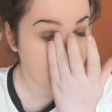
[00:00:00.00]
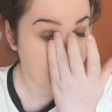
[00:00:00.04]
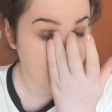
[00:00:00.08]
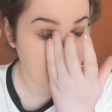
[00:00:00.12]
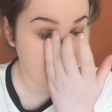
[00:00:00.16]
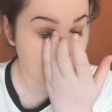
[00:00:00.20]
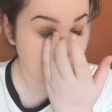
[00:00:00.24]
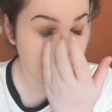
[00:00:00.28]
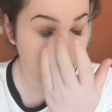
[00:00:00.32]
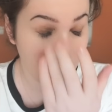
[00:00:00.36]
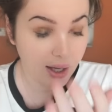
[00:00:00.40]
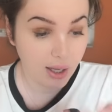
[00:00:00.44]

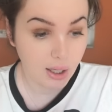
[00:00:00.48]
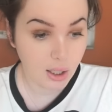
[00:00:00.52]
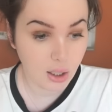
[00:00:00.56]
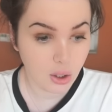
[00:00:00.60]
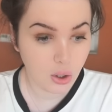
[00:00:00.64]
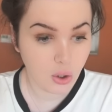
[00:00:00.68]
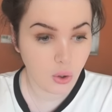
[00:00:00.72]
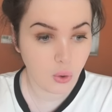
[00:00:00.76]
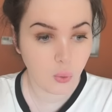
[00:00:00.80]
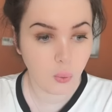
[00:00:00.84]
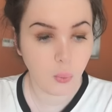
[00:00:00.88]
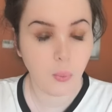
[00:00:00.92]
And
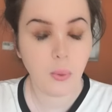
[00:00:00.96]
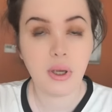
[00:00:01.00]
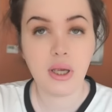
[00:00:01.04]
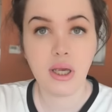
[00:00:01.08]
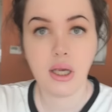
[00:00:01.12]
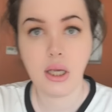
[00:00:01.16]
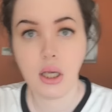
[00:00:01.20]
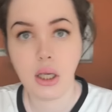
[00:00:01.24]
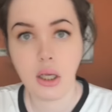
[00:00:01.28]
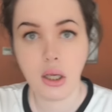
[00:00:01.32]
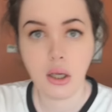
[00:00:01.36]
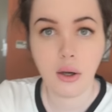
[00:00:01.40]
then
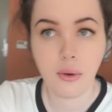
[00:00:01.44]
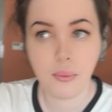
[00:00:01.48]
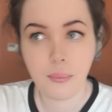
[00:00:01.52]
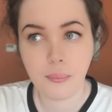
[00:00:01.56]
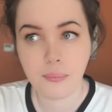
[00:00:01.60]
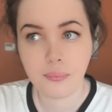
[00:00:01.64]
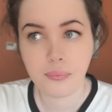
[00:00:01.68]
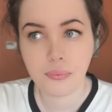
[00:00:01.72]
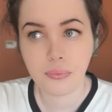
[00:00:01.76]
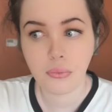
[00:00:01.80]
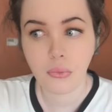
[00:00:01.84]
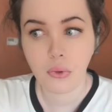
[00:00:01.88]
we
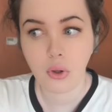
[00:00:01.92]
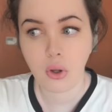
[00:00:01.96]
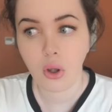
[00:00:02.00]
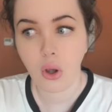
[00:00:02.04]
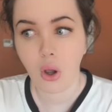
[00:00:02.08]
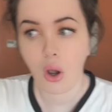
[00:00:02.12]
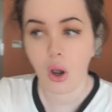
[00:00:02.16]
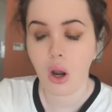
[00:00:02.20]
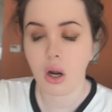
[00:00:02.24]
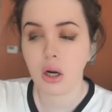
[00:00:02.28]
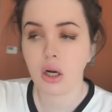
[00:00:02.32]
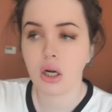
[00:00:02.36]

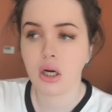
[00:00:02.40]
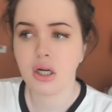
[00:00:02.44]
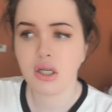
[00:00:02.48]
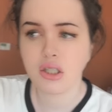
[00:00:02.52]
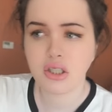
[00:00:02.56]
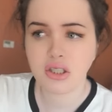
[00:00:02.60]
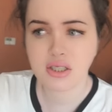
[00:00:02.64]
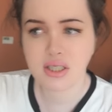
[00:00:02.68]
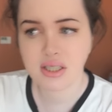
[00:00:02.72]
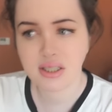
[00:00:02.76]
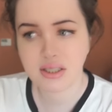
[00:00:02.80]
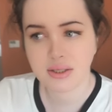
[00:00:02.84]
are gonna
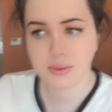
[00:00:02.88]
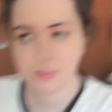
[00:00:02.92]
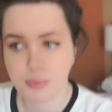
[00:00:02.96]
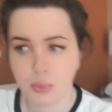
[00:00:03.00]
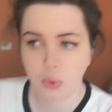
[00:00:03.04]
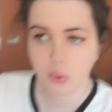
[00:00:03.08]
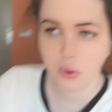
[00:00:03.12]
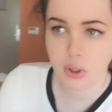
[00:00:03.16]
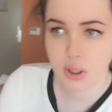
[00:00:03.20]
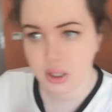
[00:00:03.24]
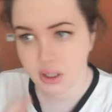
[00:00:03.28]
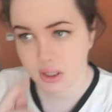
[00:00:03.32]
just
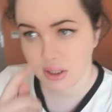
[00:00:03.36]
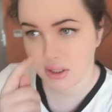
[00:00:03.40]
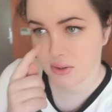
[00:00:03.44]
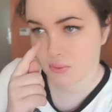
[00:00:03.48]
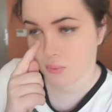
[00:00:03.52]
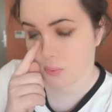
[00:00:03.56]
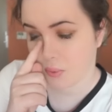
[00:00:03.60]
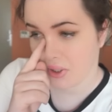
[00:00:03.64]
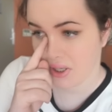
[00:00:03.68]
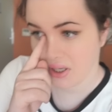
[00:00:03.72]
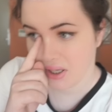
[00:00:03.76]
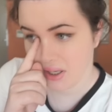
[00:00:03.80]
explore
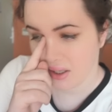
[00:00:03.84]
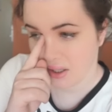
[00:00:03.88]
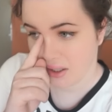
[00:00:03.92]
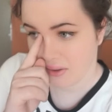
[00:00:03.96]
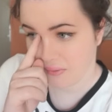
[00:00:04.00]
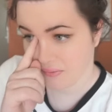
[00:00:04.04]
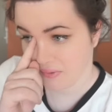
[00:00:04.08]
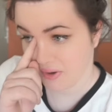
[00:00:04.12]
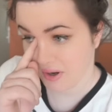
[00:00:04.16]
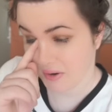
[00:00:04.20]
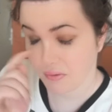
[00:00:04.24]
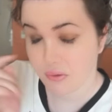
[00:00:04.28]
because we
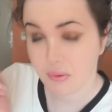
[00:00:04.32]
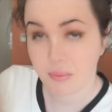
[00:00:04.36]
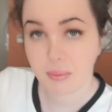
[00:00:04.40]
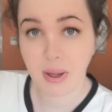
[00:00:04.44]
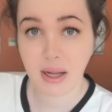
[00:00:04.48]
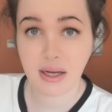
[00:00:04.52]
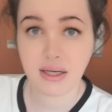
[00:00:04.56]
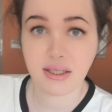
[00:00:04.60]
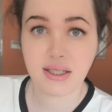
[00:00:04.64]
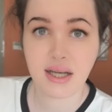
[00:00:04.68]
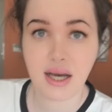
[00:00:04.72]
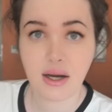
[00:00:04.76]
have never
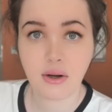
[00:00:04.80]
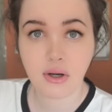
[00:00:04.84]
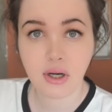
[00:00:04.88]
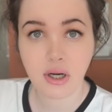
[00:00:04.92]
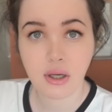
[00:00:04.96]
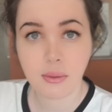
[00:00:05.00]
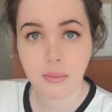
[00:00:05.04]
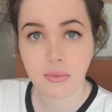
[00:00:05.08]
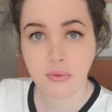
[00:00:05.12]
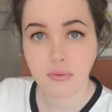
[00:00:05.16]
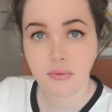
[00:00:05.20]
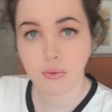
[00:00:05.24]
been down
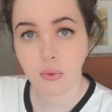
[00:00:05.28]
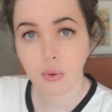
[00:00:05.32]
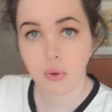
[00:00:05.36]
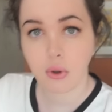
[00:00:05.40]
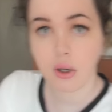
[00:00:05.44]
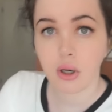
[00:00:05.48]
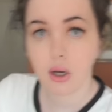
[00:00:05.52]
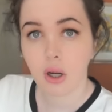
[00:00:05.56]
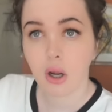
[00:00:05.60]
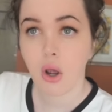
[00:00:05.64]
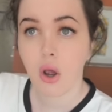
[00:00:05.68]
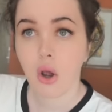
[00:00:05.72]
here
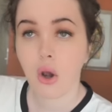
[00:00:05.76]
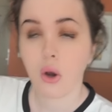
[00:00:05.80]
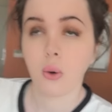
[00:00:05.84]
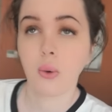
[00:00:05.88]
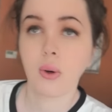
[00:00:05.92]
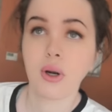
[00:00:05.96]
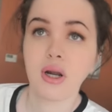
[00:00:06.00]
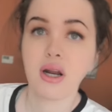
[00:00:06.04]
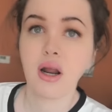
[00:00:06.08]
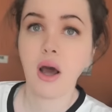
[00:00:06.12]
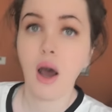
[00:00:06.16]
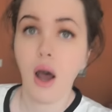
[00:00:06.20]
before.
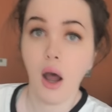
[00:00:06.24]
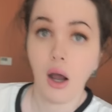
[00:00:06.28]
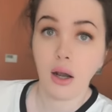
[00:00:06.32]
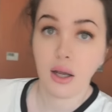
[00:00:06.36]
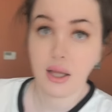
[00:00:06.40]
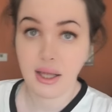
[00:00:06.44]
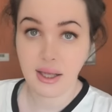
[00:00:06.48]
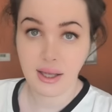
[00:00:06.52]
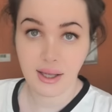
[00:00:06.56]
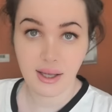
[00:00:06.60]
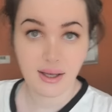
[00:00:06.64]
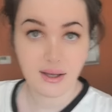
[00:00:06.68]
We're in
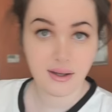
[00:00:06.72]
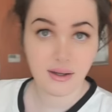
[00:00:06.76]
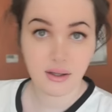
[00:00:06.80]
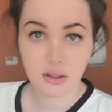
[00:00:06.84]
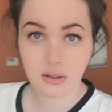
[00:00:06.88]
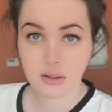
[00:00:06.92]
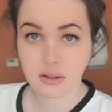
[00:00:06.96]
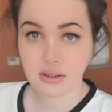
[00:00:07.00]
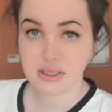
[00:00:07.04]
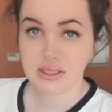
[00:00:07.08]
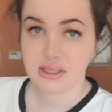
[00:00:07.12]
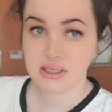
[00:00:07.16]
Hocking
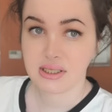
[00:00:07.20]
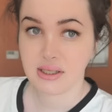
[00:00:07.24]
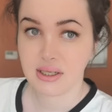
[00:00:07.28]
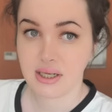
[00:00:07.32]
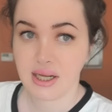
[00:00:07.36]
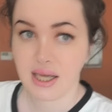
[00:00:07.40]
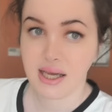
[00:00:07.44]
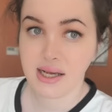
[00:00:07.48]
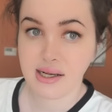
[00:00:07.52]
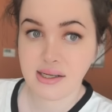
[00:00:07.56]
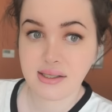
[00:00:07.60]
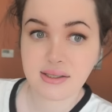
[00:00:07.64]
Hills
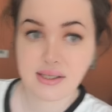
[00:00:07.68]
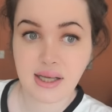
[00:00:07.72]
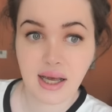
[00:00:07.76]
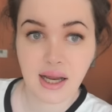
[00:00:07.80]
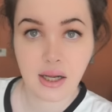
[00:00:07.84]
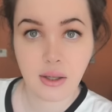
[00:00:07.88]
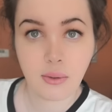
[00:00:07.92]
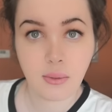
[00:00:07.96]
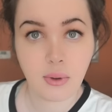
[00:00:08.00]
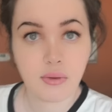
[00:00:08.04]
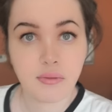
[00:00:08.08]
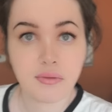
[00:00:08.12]
in case
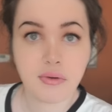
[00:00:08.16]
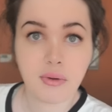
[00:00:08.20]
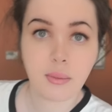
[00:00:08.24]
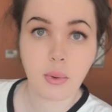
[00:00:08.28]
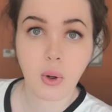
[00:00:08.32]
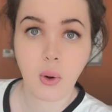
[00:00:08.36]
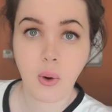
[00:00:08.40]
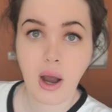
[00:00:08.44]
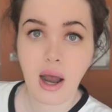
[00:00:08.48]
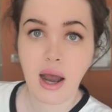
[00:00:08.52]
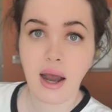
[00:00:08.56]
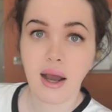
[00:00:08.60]
anyone from
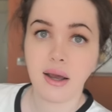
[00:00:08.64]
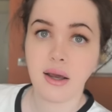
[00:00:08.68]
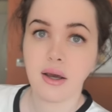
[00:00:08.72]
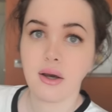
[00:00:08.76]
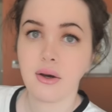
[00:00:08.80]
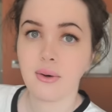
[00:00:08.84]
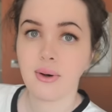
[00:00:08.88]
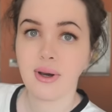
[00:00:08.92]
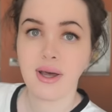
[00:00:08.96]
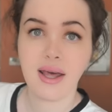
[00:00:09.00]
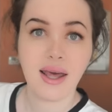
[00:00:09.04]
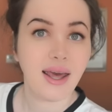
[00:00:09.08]

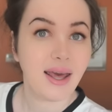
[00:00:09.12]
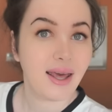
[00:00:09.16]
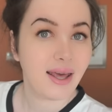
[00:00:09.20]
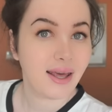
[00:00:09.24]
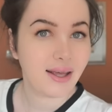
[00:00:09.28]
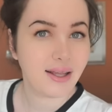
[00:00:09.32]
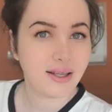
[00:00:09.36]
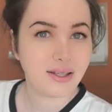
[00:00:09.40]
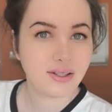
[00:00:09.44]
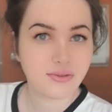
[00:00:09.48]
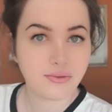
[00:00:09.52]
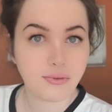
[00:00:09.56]
Ohio
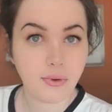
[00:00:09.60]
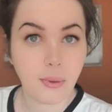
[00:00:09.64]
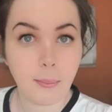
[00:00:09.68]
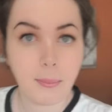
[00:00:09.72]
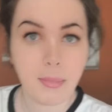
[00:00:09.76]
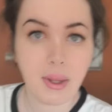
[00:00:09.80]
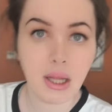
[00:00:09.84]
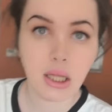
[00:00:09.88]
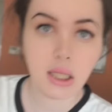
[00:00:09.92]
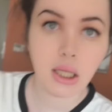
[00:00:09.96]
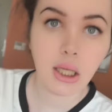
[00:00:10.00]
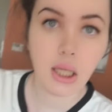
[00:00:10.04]
is
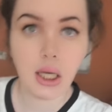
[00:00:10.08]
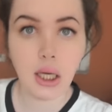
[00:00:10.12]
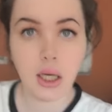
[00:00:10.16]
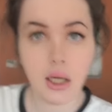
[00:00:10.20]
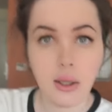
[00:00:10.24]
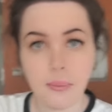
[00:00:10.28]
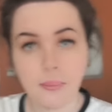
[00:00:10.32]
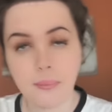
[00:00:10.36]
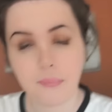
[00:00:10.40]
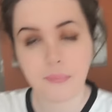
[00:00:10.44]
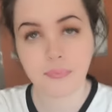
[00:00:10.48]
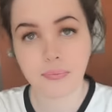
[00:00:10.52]

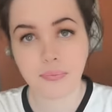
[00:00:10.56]
familiar.